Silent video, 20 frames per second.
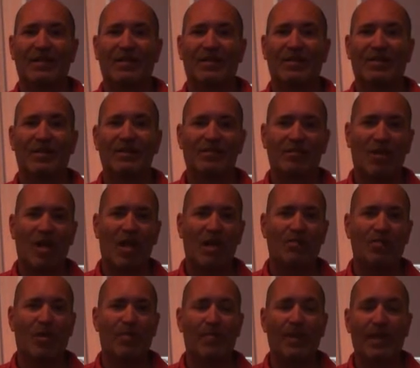let's talk
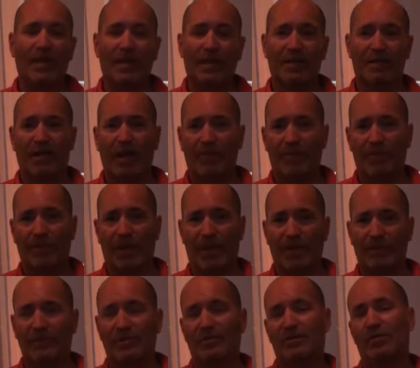about being in a cover band.
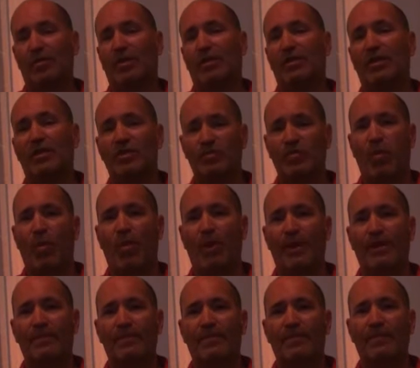So at this
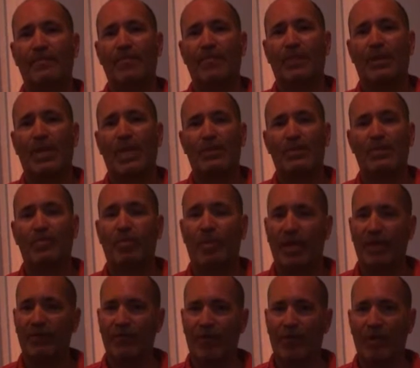point, you've been
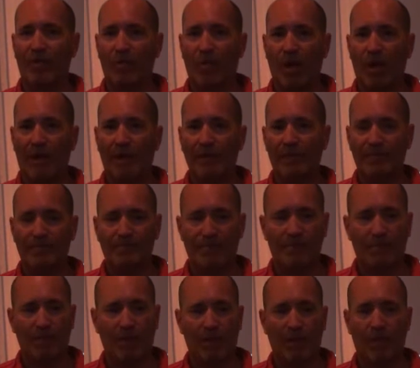playing for a while.
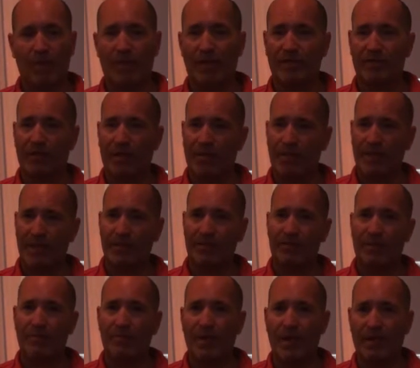You want to start making
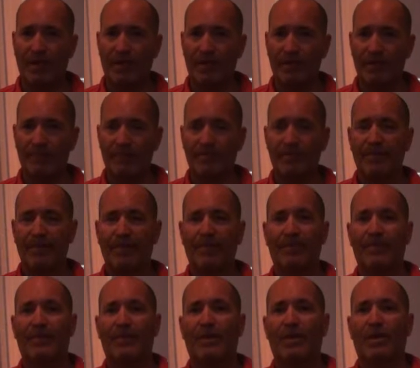some money. You
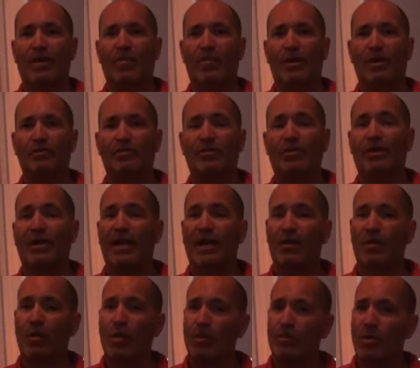want to start getting
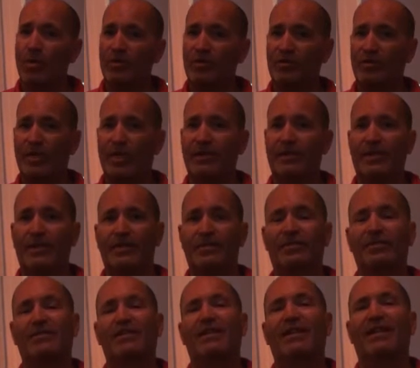a little more
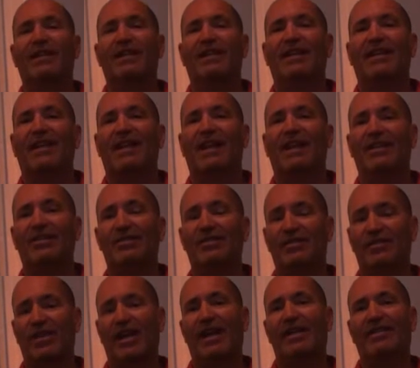serious, and you
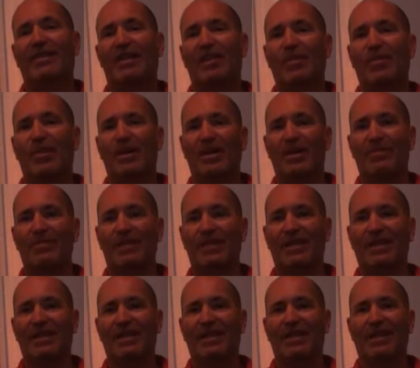decide that you want to
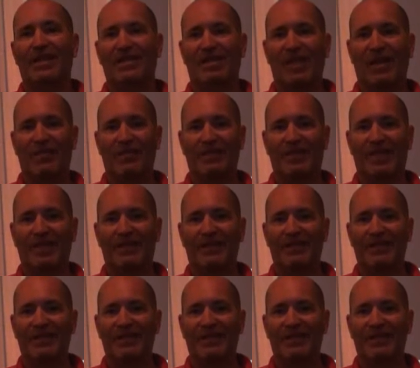be in a cover band,